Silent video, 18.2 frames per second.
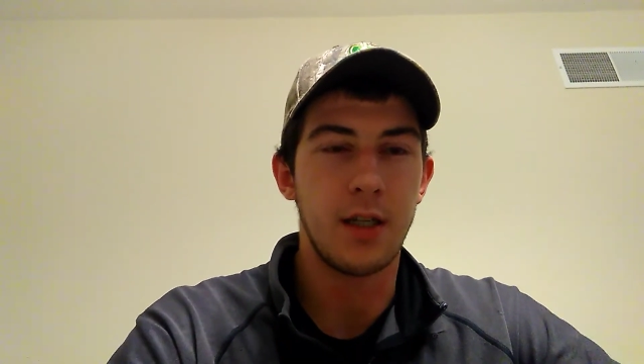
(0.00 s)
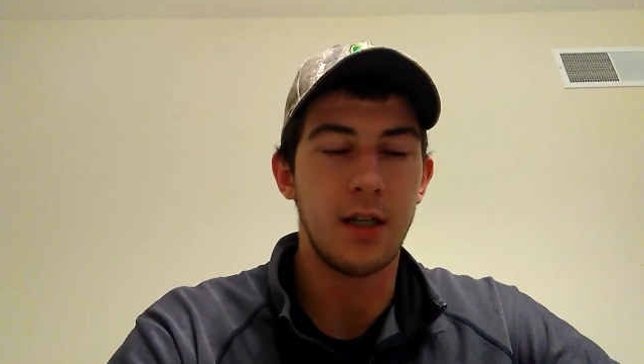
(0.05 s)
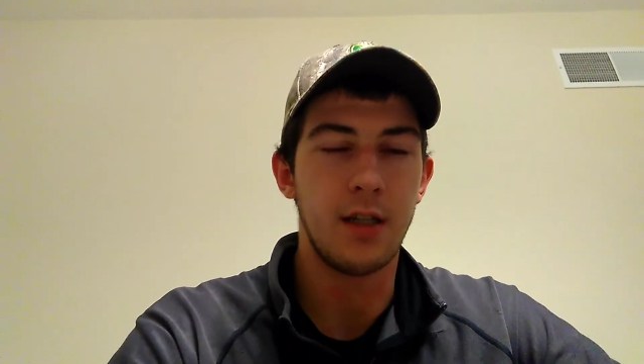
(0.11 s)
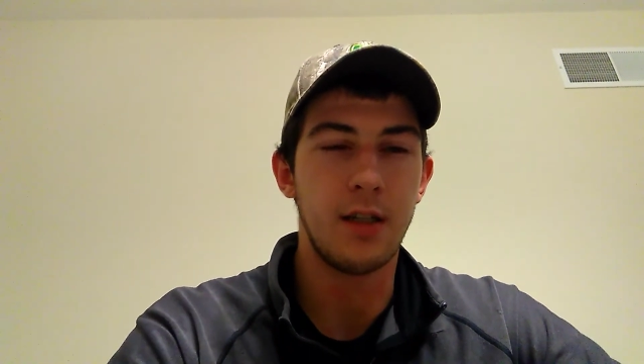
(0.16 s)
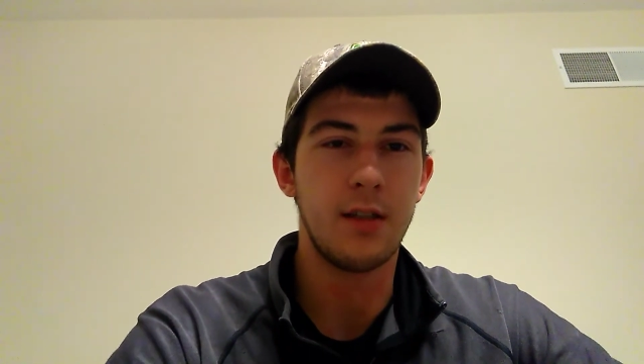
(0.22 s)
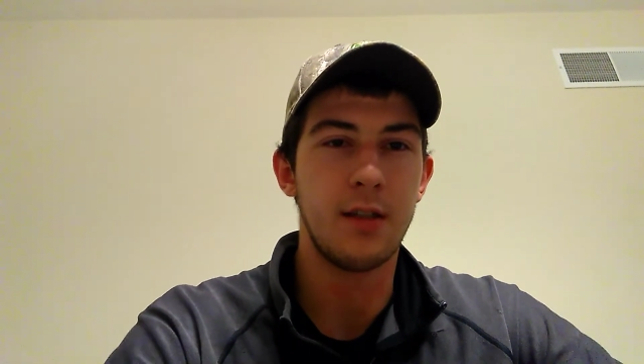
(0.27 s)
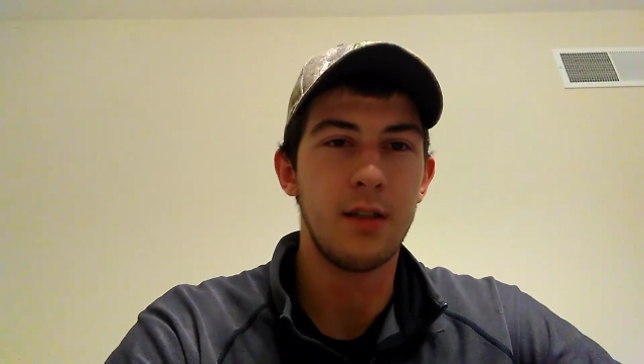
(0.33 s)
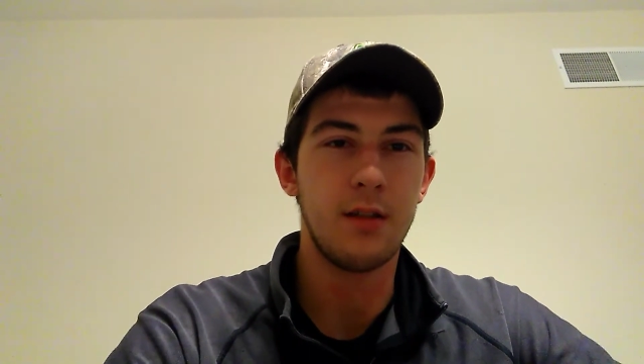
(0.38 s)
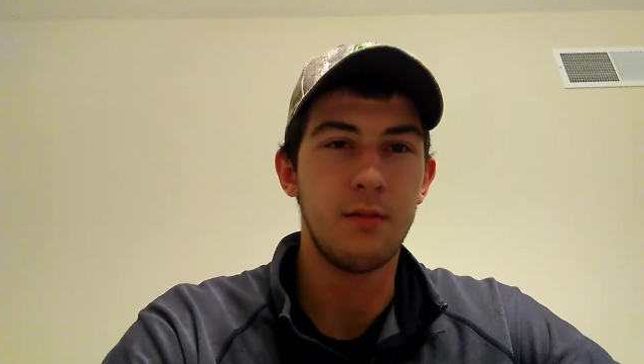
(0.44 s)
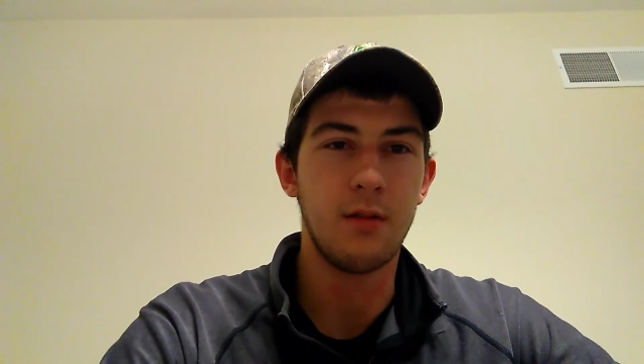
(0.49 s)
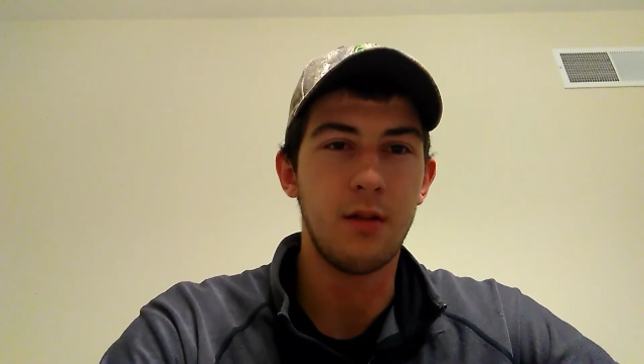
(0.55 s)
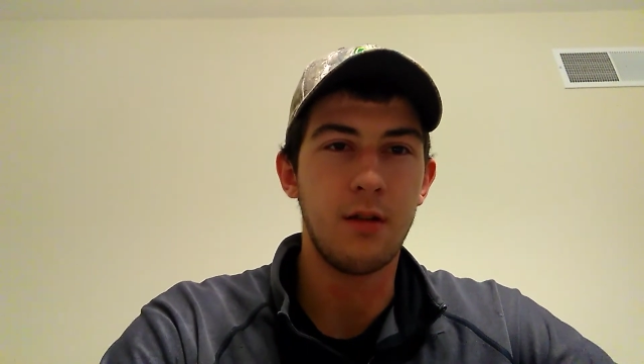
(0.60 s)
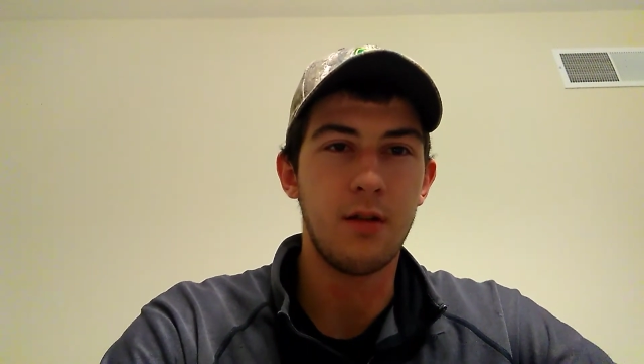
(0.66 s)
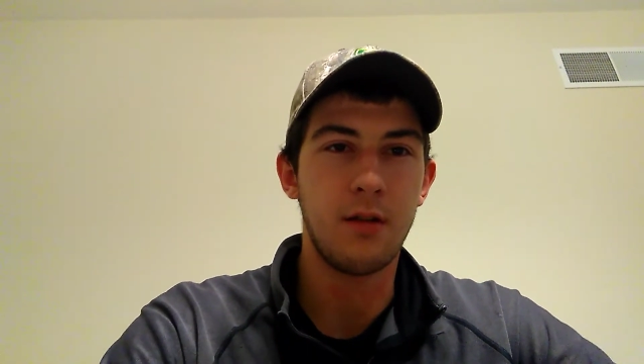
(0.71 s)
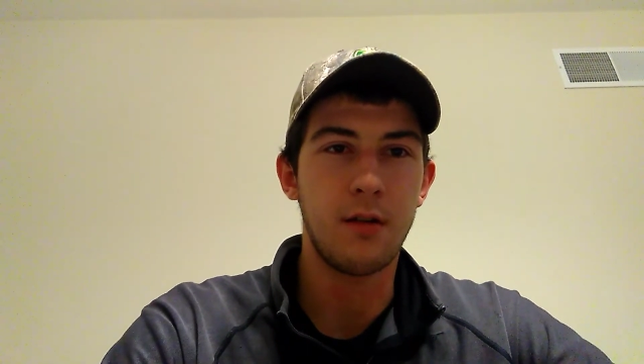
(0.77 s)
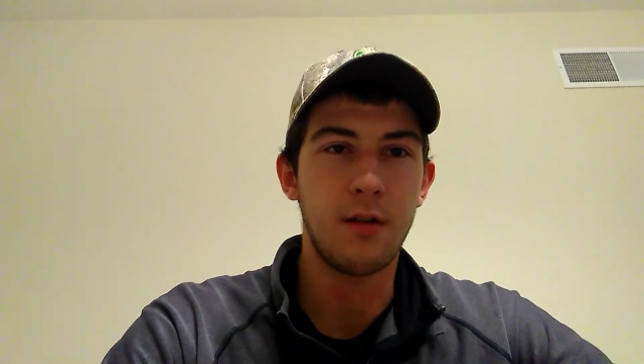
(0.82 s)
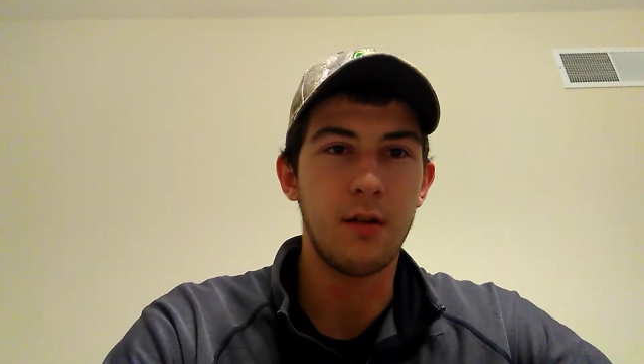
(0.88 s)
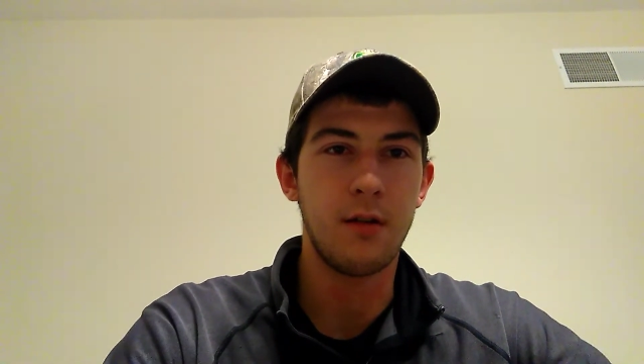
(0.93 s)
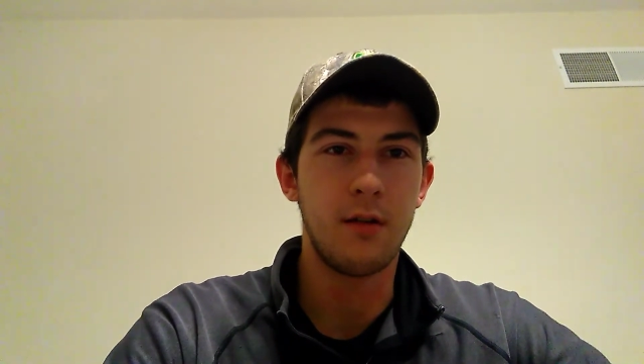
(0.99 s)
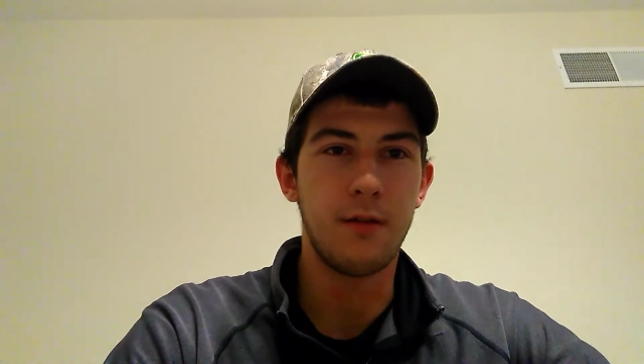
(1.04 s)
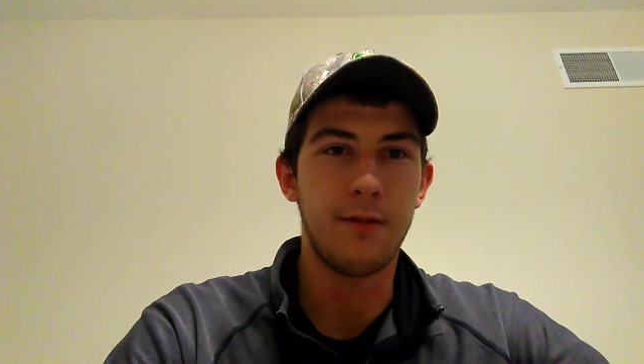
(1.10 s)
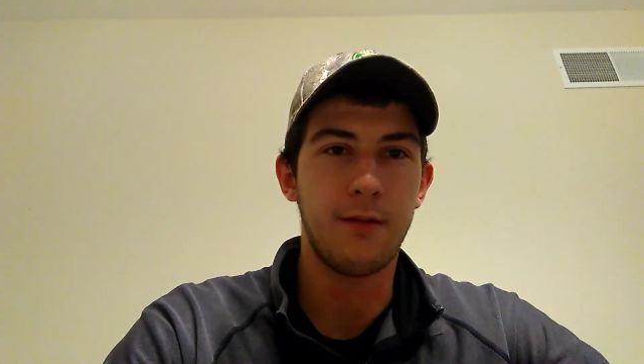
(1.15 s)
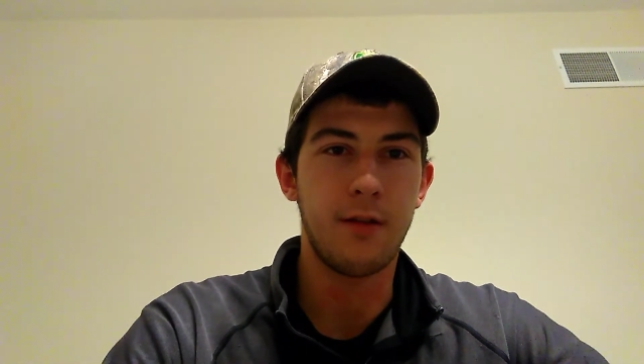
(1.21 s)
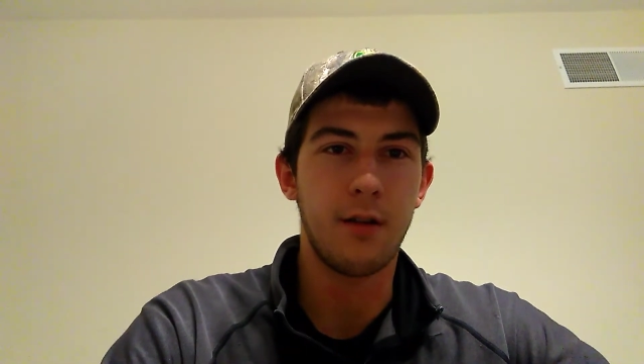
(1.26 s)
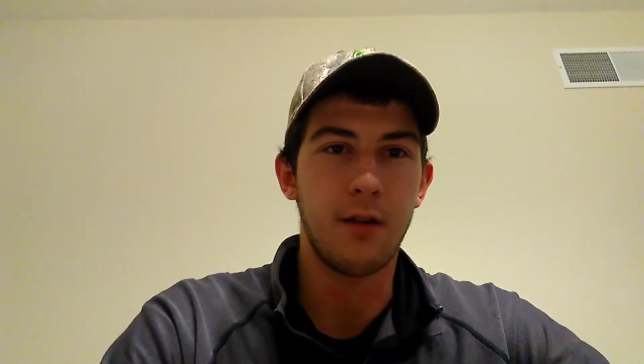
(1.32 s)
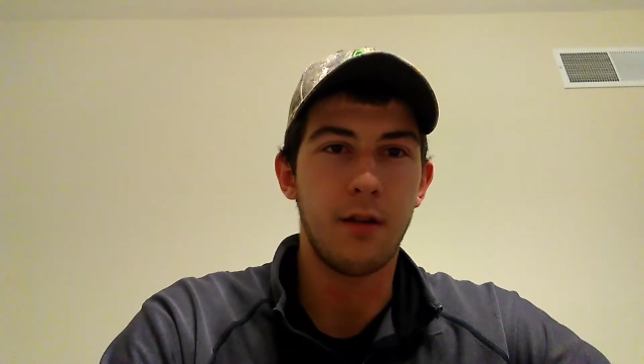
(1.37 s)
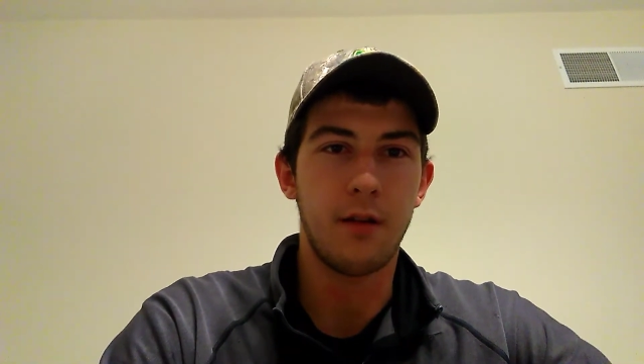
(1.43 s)
and he said it would look good in the
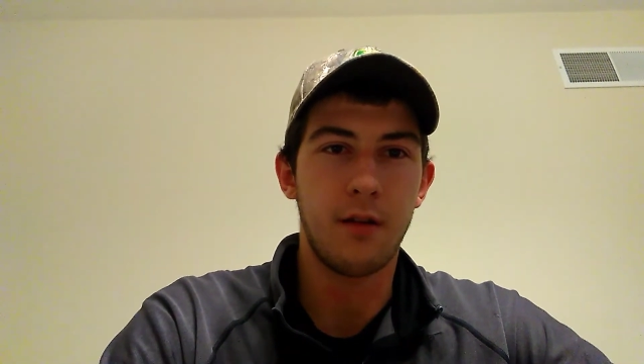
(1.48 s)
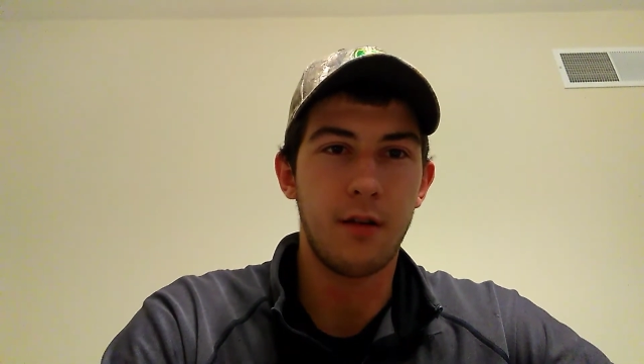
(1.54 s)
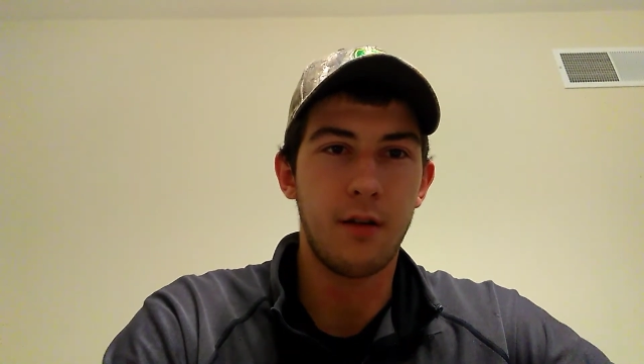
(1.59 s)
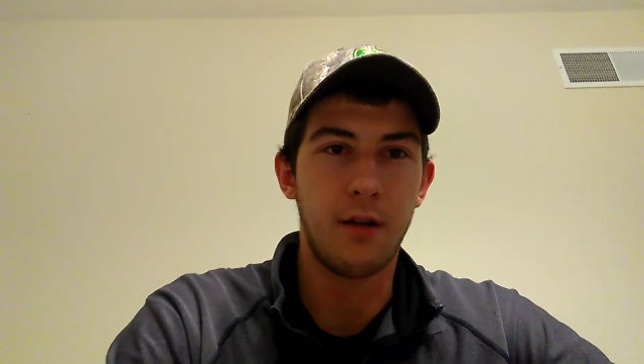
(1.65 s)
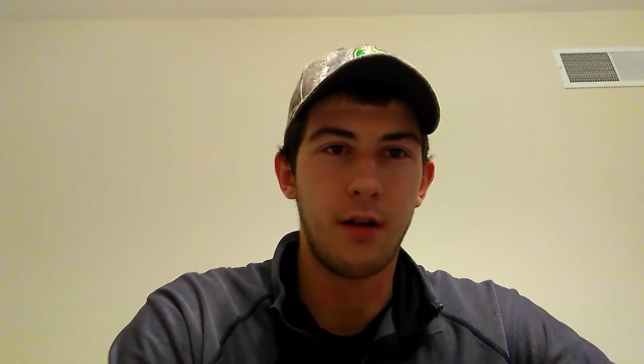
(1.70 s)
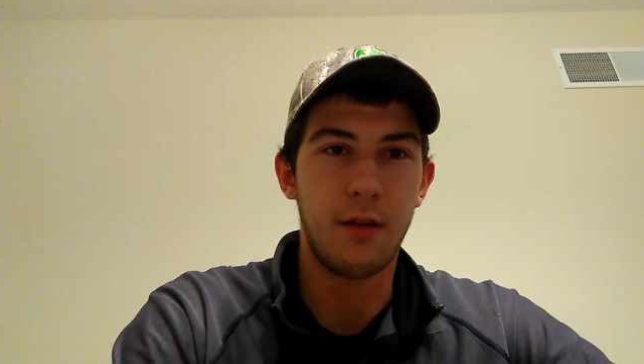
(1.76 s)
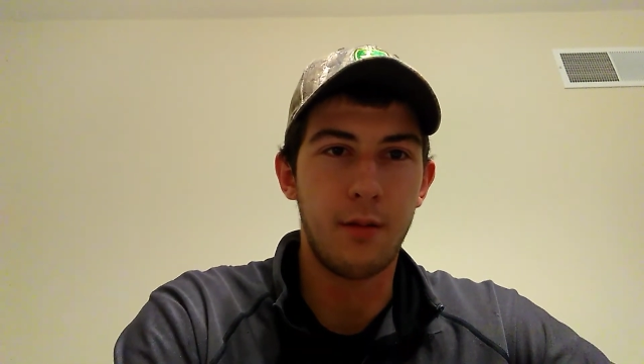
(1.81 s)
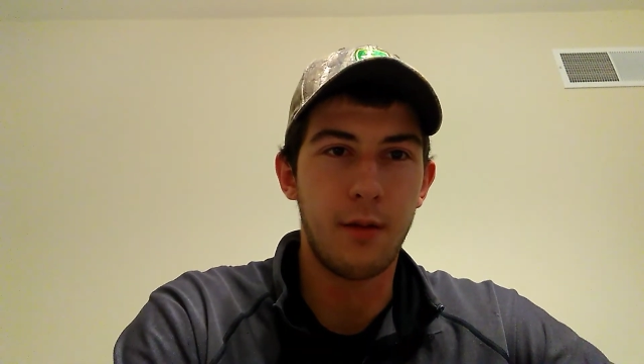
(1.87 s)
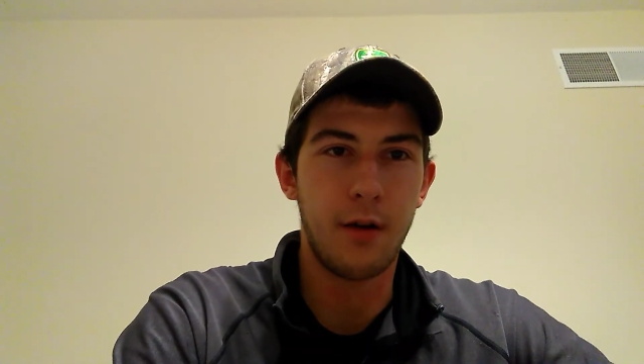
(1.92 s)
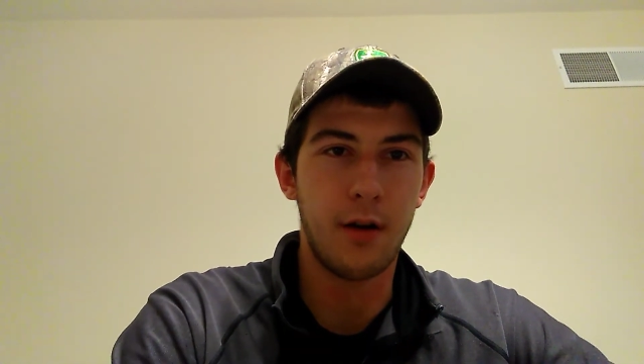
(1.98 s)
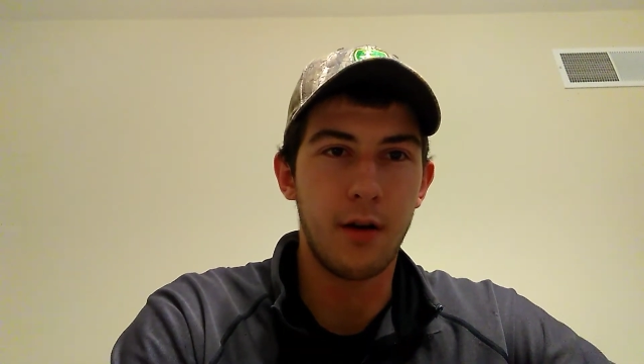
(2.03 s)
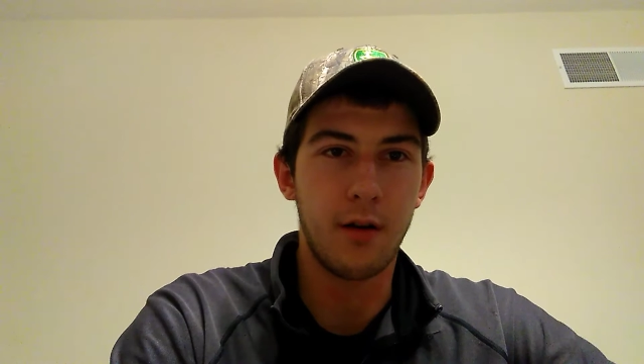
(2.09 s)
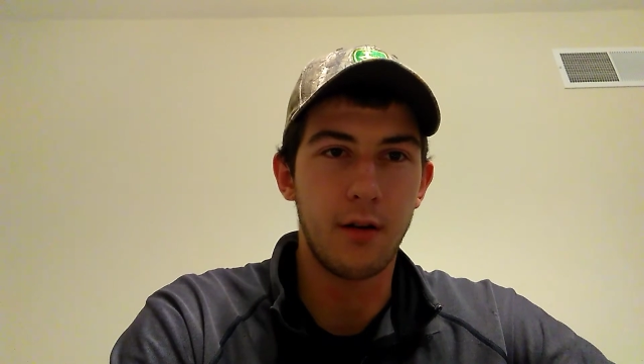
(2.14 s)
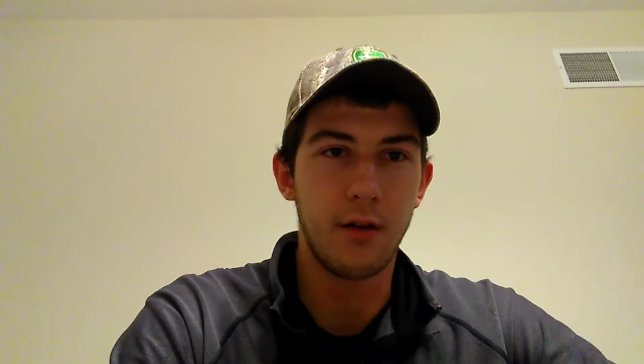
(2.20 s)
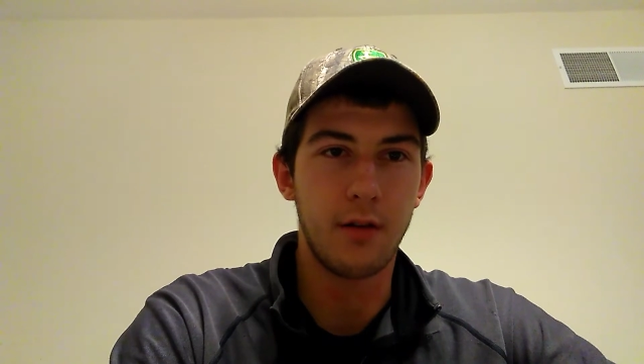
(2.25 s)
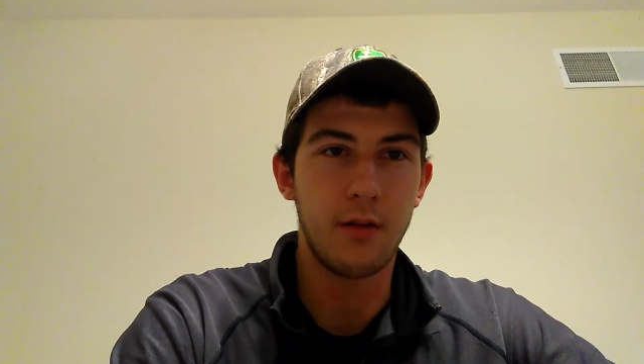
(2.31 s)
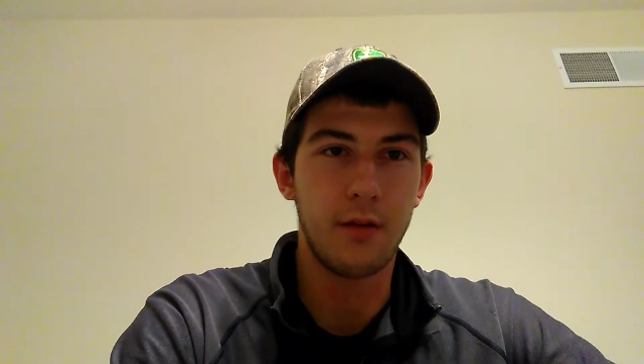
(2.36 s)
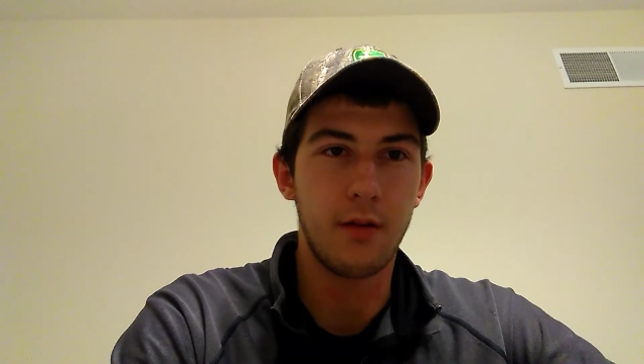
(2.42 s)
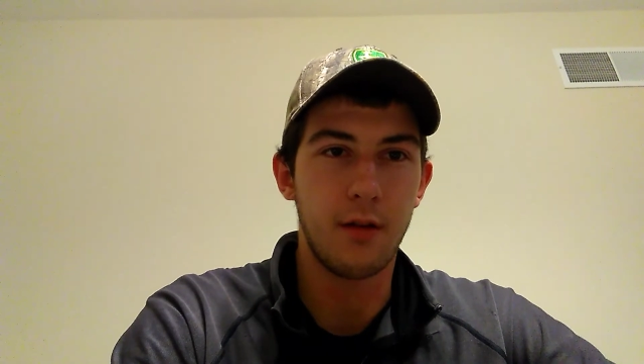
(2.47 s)
front of the 3300.